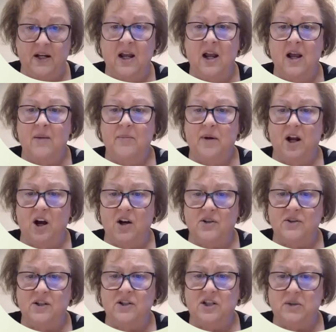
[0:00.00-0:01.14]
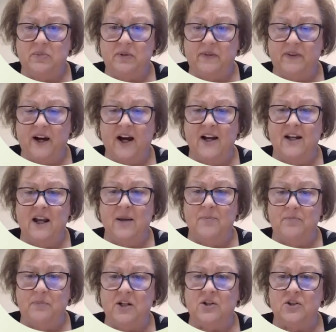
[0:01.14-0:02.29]
but also to provide and
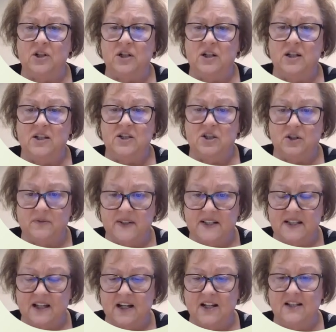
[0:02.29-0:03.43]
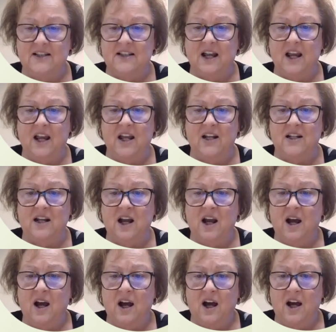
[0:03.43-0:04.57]
build service lines and
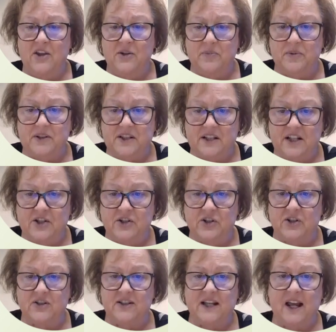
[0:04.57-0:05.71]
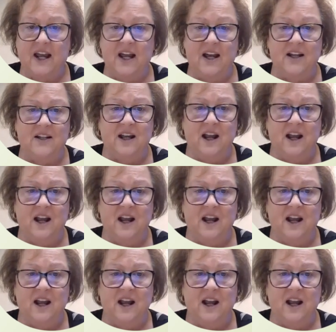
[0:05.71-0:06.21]
other procedures and